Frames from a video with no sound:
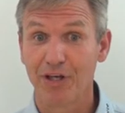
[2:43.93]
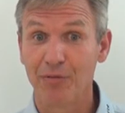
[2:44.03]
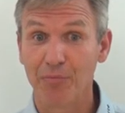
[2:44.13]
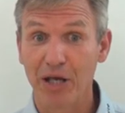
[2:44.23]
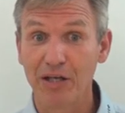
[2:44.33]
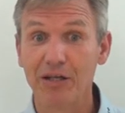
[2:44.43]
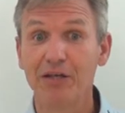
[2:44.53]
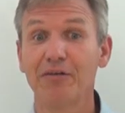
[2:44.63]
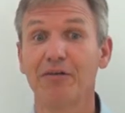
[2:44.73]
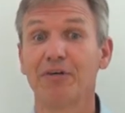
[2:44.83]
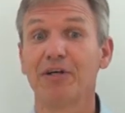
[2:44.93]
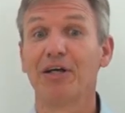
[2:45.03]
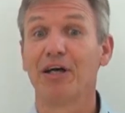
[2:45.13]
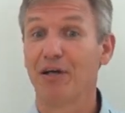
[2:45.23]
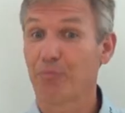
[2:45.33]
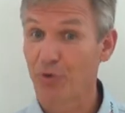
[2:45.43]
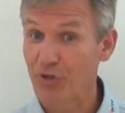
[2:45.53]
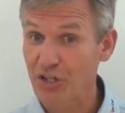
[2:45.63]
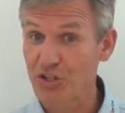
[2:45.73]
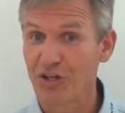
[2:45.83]
in many
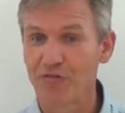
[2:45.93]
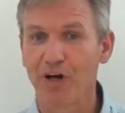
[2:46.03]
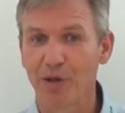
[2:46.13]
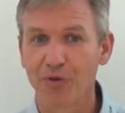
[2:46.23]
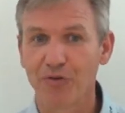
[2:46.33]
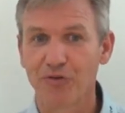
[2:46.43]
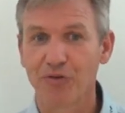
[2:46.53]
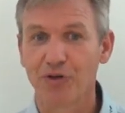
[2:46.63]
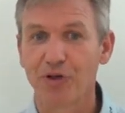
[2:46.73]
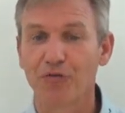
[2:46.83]
production environments.